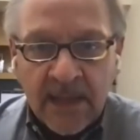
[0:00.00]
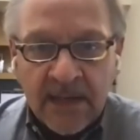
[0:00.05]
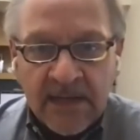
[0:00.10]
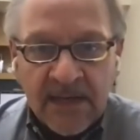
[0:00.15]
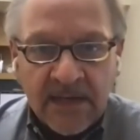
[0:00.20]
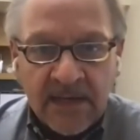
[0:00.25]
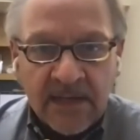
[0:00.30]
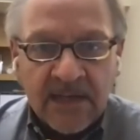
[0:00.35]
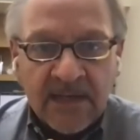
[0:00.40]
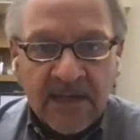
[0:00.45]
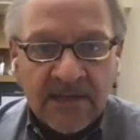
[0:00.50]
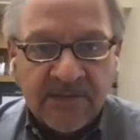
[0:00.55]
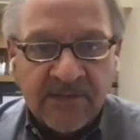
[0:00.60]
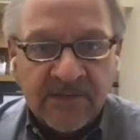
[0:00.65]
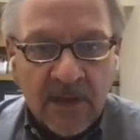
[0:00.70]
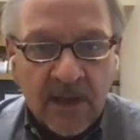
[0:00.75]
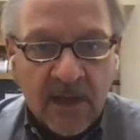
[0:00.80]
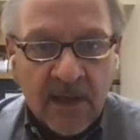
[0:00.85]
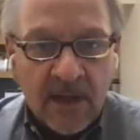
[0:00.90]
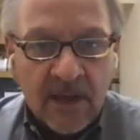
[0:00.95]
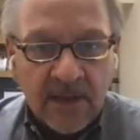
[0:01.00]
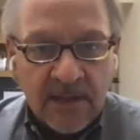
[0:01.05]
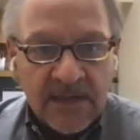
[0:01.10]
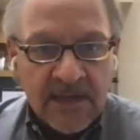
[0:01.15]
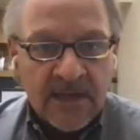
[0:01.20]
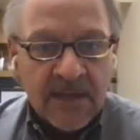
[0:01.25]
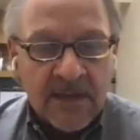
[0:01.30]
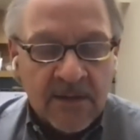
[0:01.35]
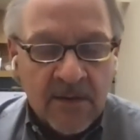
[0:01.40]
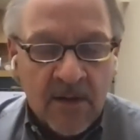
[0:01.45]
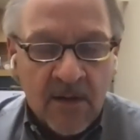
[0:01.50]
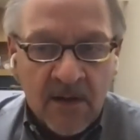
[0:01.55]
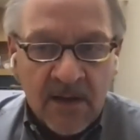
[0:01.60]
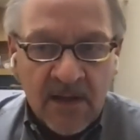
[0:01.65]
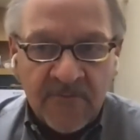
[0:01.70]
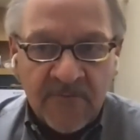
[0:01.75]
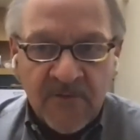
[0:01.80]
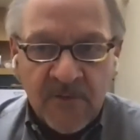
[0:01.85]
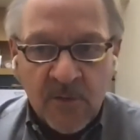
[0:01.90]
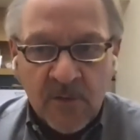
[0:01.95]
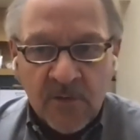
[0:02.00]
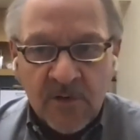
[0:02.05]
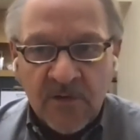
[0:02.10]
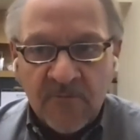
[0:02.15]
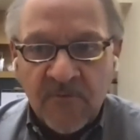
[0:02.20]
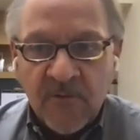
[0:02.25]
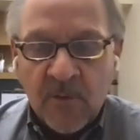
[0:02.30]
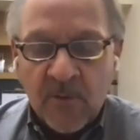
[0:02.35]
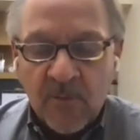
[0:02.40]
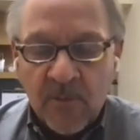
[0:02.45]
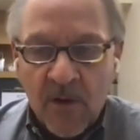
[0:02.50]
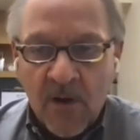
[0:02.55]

it is again, if you're